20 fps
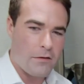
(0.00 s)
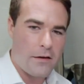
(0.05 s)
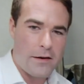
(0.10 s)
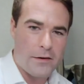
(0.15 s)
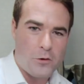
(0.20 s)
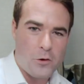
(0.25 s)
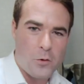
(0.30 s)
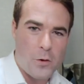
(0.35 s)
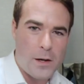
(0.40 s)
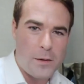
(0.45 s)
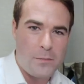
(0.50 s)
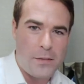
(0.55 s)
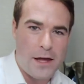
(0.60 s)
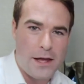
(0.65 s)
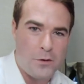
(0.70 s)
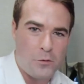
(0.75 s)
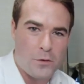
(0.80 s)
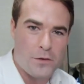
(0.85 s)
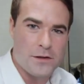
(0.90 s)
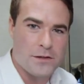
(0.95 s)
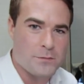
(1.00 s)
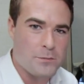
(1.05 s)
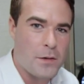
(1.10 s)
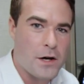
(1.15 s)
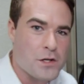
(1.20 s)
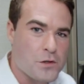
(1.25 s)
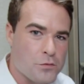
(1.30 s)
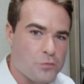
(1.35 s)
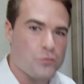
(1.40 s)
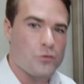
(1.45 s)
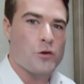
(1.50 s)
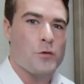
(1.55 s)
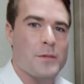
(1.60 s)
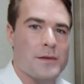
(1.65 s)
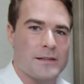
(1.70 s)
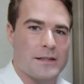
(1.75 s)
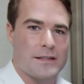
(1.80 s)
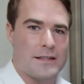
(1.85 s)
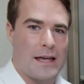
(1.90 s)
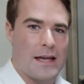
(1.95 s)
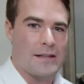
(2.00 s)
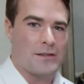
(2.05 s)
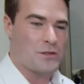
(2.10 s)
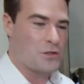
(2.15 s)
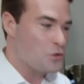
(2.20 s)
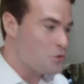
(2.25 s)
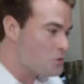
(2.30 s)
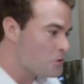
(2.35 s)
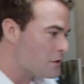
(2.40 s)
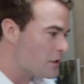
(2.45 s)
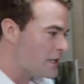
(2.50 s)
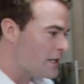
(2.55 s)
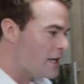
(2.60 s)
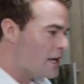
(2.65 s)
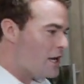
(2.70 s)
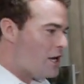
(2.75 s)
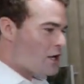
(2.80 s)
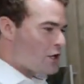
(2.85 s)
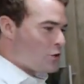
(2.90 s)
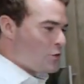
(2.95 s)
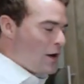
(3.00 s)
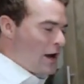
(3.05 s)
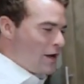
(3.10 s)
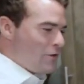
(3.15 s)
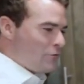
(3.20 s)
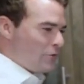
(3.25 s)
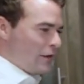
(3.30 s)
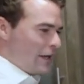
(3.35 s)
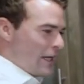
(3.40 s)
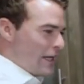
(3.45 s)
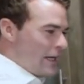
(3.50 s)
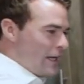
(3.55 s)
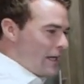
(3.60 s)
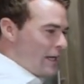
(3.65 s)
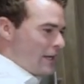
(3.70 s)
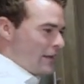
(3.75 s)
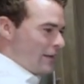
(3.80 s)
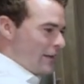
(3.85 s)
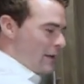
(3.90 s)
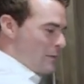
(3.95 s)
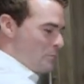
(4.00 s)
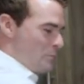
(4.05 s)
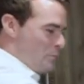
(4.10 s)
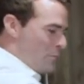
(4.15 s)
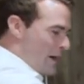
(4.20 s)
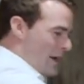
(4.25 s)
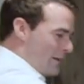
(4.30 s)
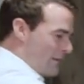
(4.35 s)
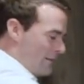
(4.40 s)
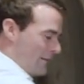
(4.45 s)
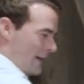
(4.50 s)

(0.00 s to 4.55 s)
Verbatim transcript: around queen bed with as much room as this has. Usually, you have that that bed